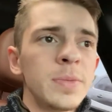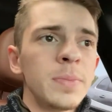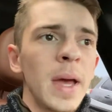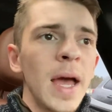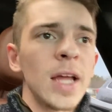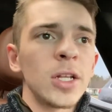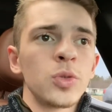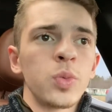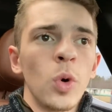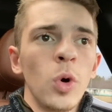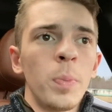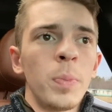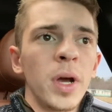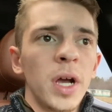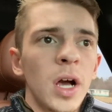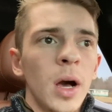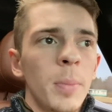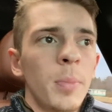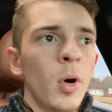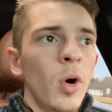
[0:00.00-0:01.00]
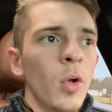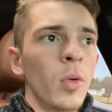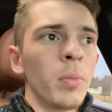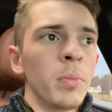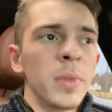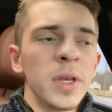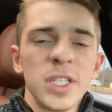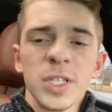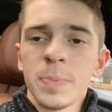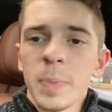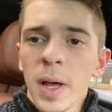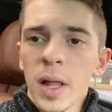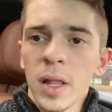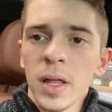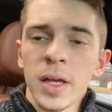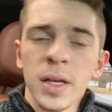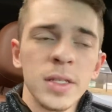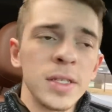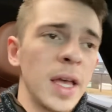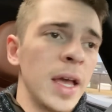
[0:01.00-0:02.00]
match will pick up on
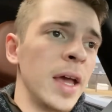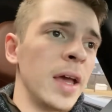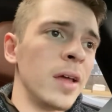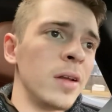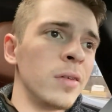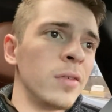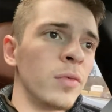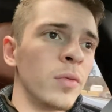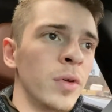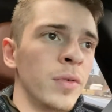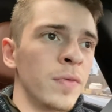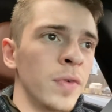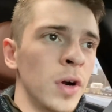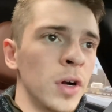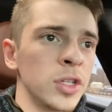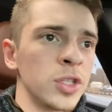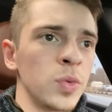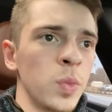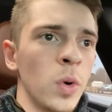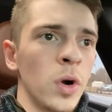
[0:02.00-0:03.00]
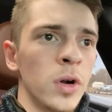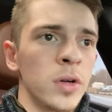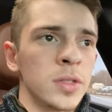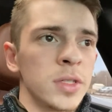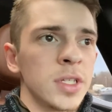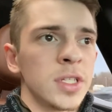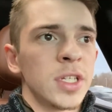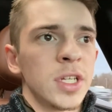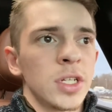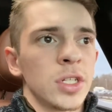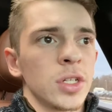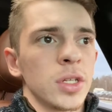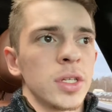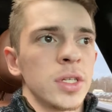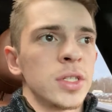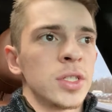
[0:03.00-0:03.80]
misspellings and reversed words, essentially.